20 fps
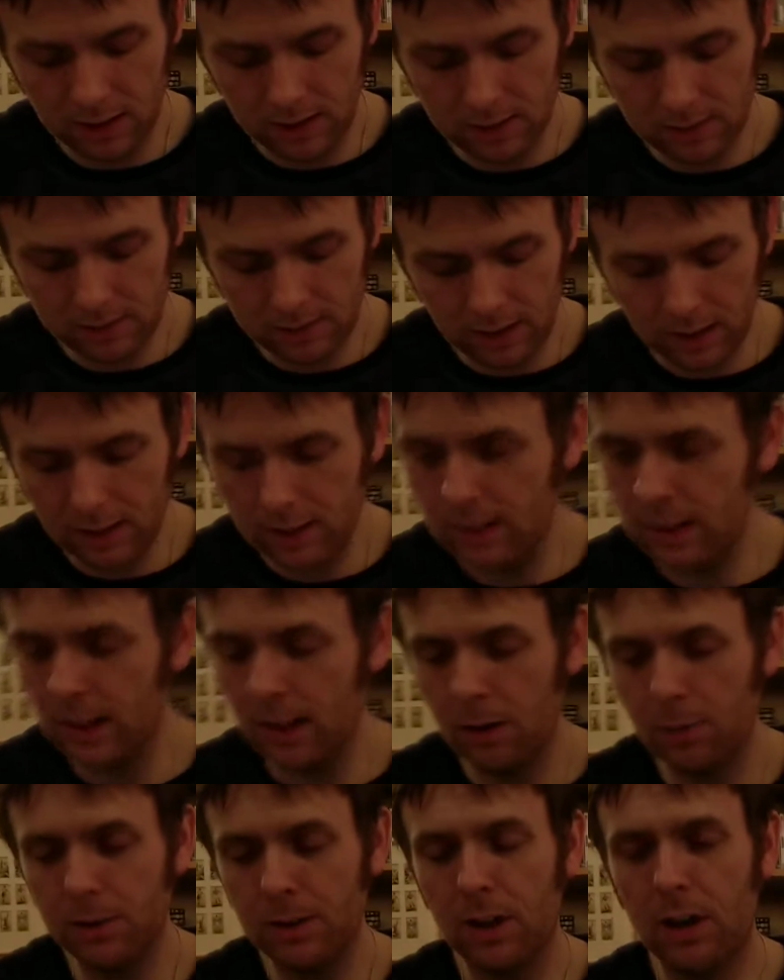The second
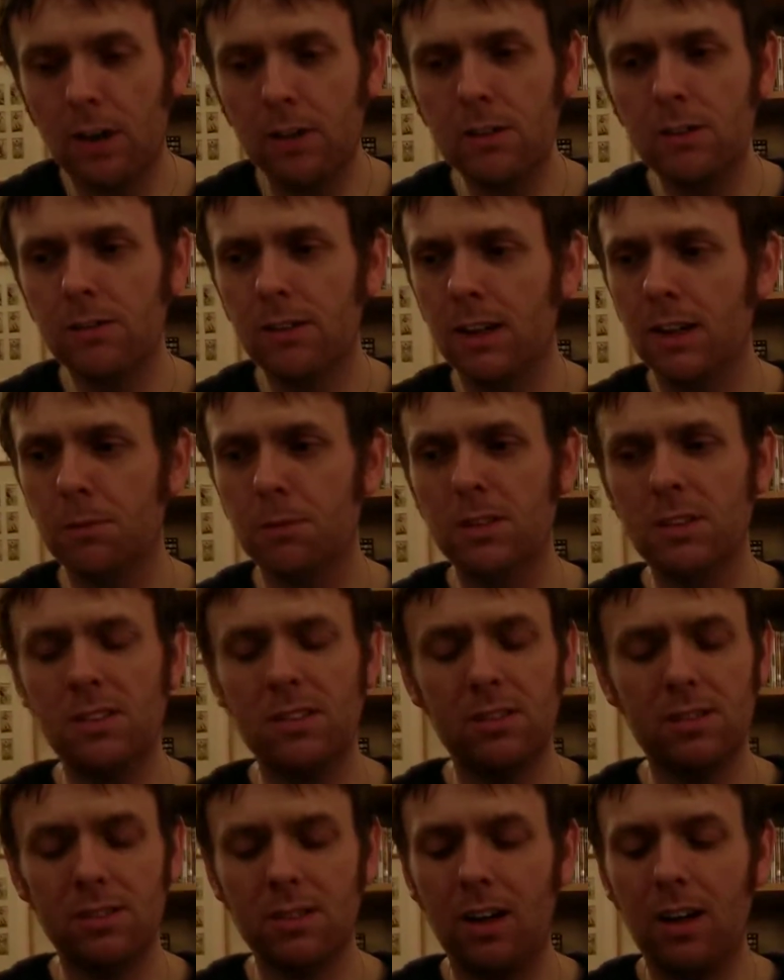hour with the horror
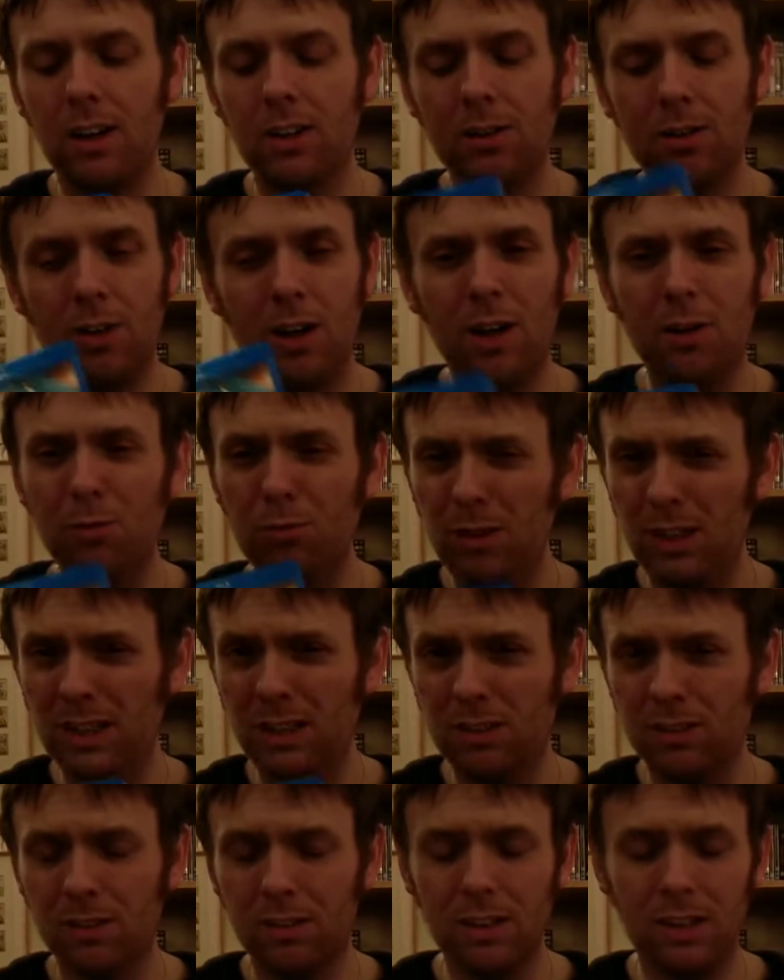elements, I thought I really
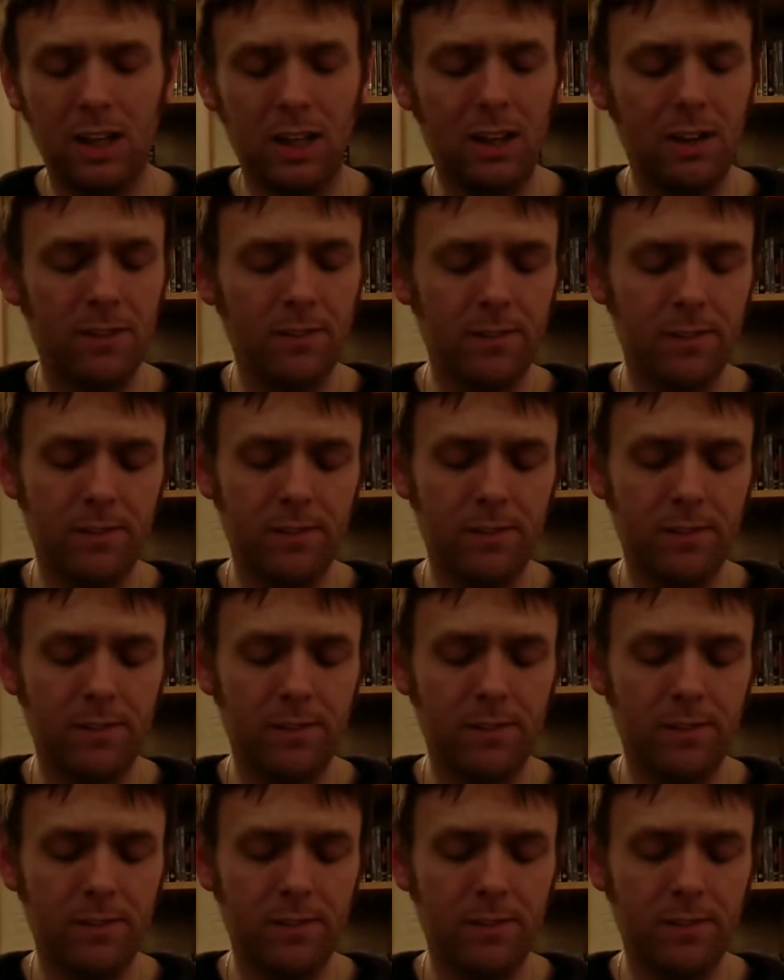dug that.